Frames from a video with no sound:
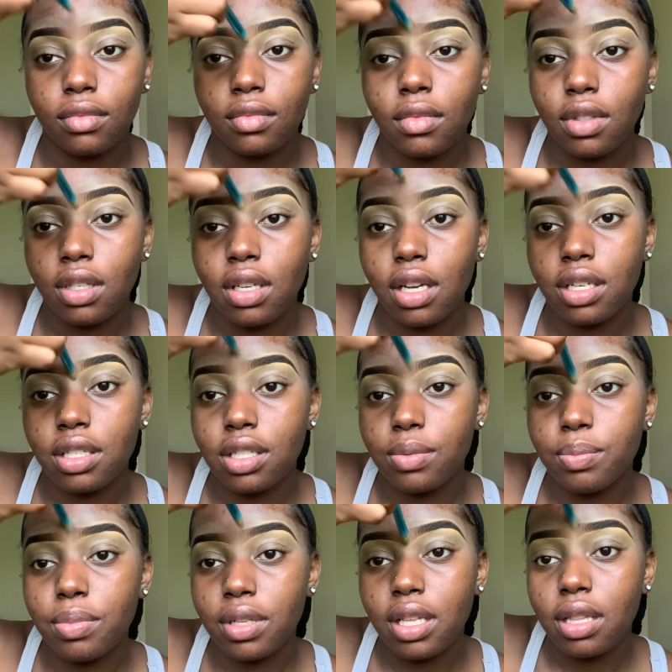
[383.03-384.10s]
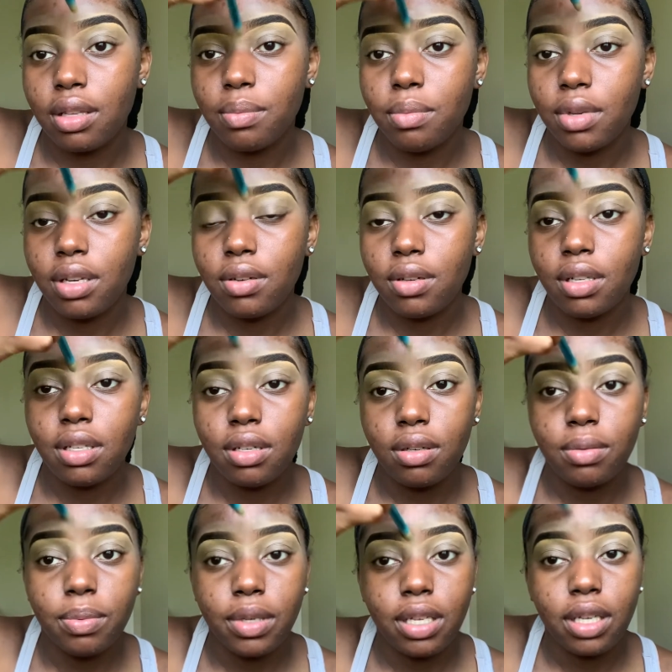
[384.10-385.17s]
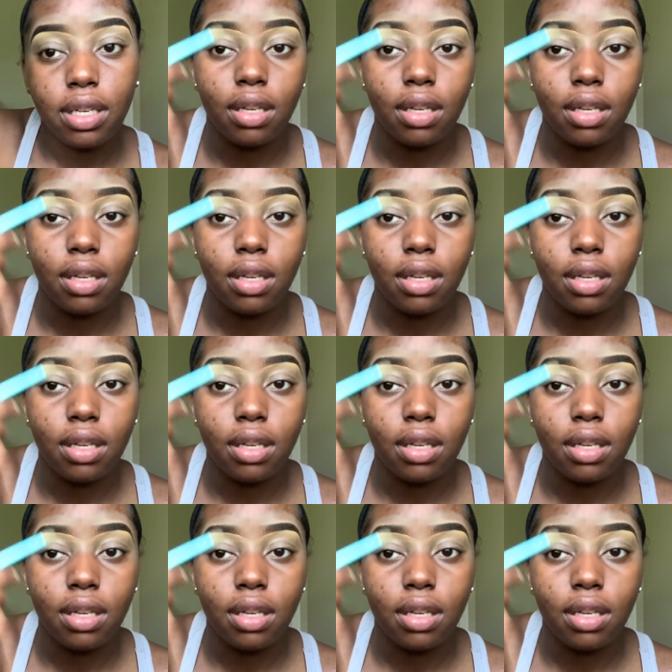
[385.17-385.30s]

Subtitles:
And I just blend the middle a little bit.